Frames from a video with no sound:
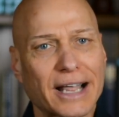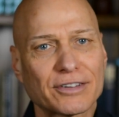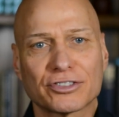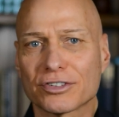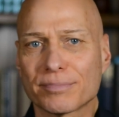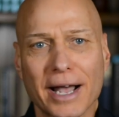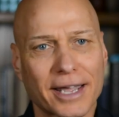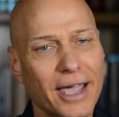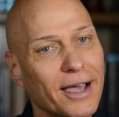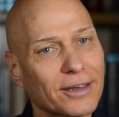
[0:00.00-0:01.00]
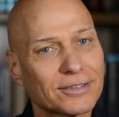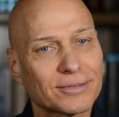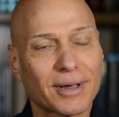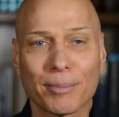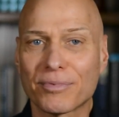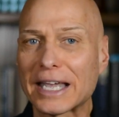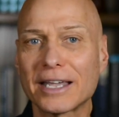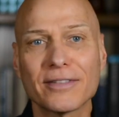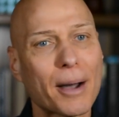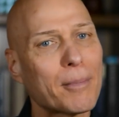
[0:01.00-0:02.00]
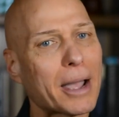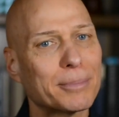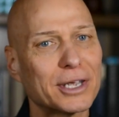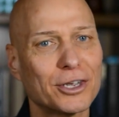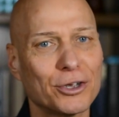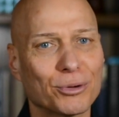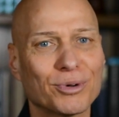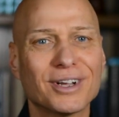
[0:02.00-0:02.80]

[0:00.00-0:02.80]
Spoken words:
That's just my guess. I'm thinking that might be you.